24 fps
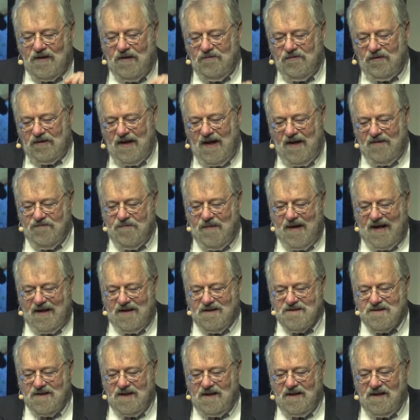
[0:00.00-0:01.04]
for Life
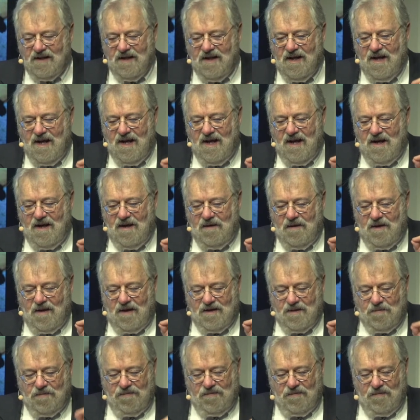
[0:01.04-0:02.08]
magazine,
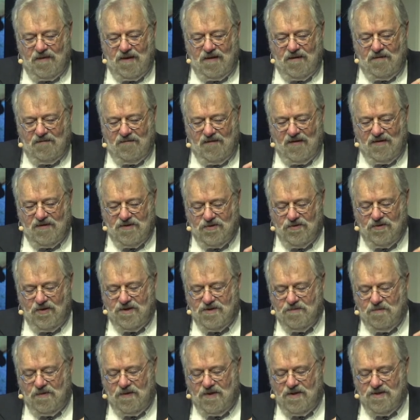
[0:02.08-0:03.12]
uh, the, uh,
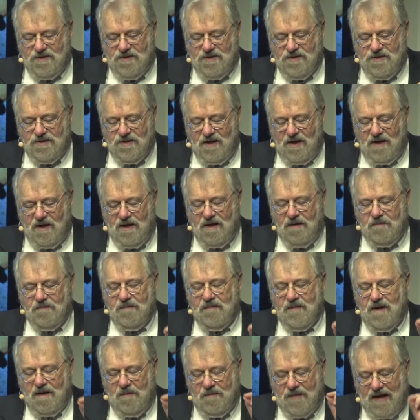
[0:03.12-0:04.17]
George Bush
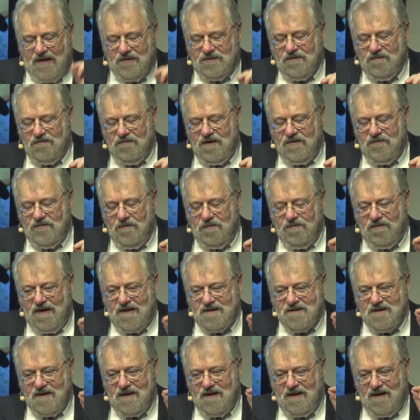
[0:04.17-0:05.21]
um, about to run for
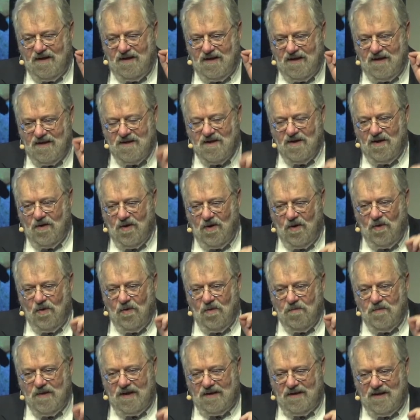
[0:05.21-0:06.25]
president in
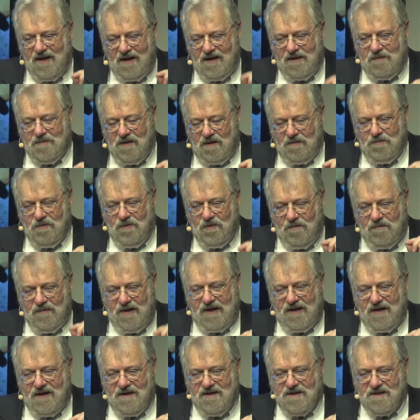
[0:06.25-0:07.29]
home at Kennebunkport,
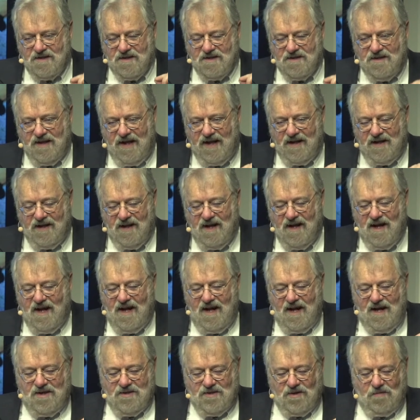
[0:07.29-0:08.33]
Maine, at his estate.
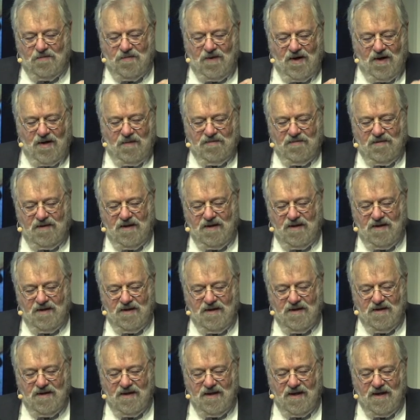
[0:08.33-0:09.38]
So Barbara
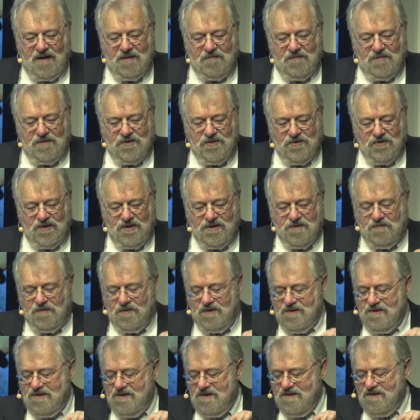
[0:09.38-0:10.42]
and George
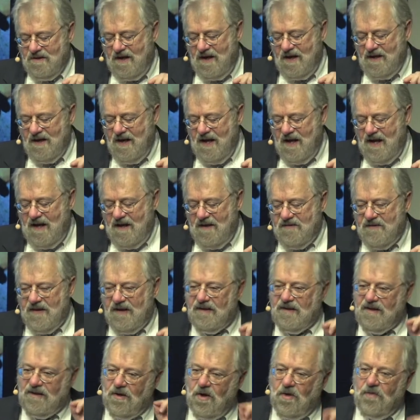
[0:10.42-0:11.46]
Bush decide,
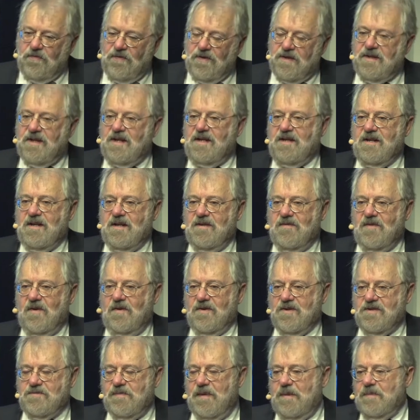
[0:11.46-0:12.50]
they go for the
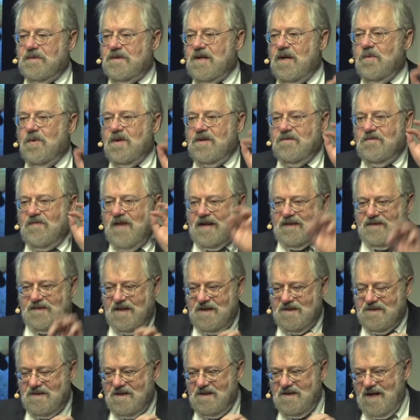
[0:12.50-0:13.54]
photo spread, but they want
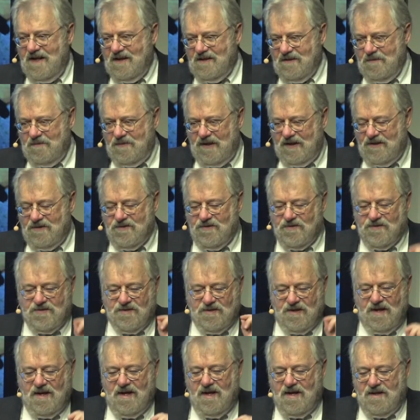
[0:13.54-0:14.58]
Valdez to take the
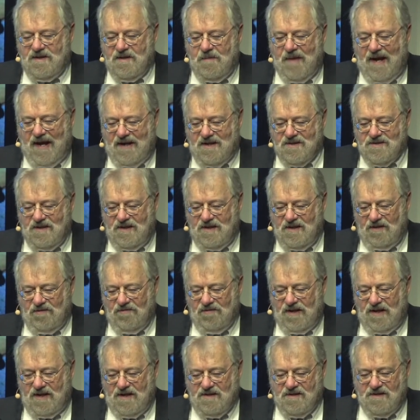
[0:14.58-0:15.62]
pictures. The magazine
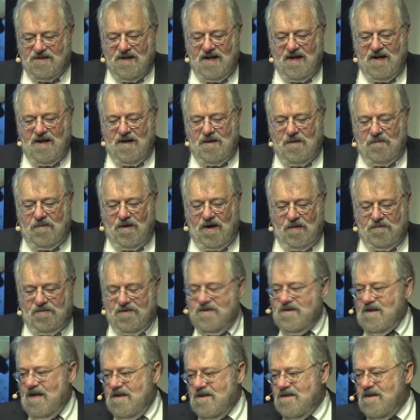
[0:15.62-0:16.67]
agrees.
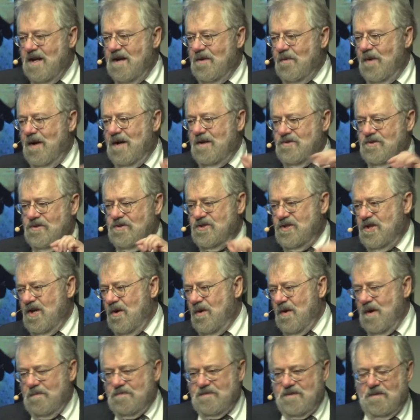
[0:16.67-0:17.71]
Barbara says, why don't you
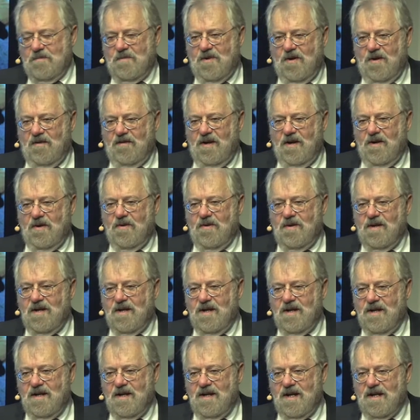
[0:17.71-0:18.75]
show up tomorrow
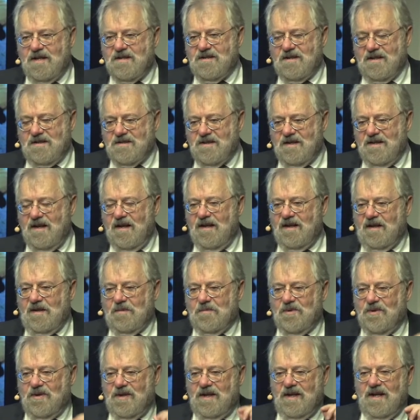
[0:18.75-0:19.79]
at six o'clock in the
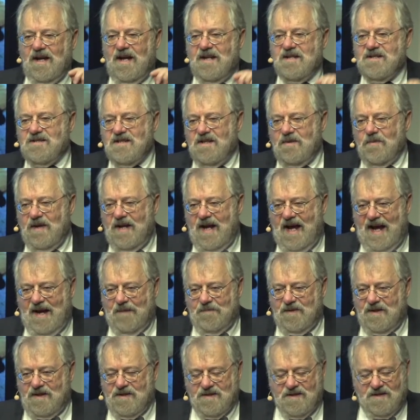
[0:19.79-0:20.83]
morning and see what
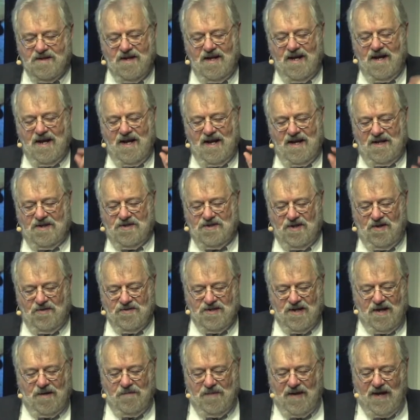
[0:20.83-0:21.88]
happens. He
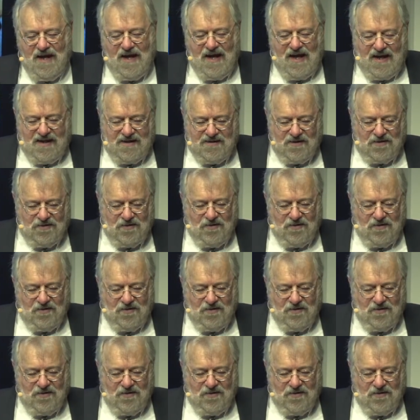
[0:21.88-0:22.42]
shows up, the